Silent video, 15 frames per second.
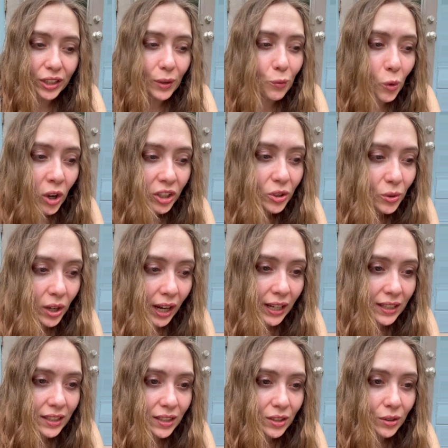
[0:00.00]
They want you
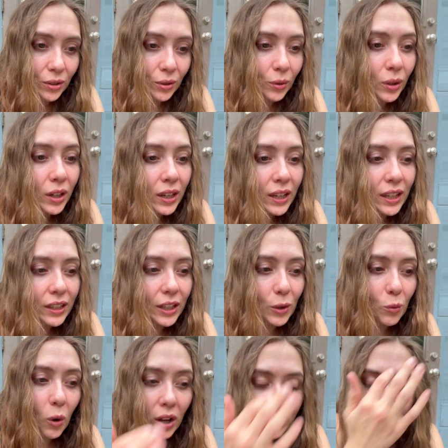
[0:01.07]
guys to, they
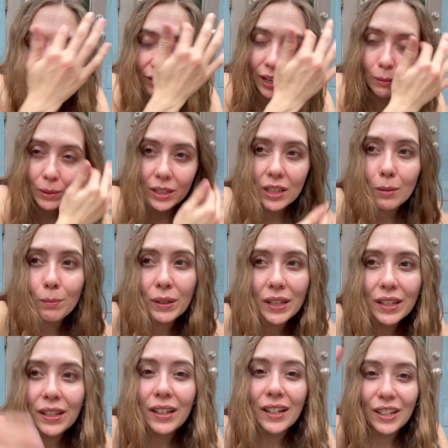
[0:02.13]
want the family to
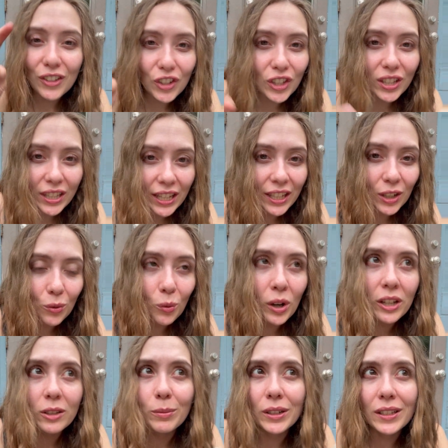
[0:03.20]
be just like it
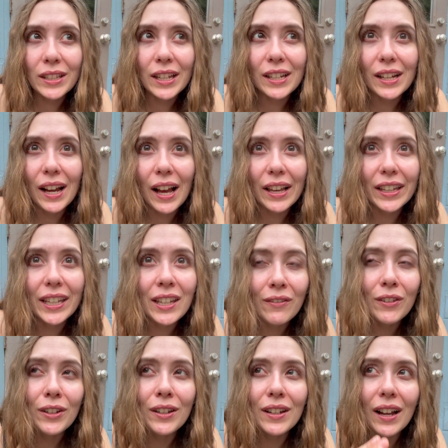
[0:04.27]
was, but it's like
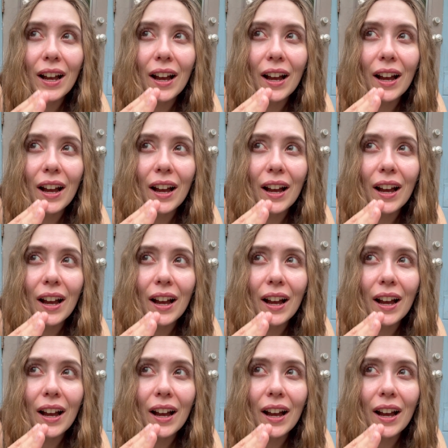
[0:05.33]
even,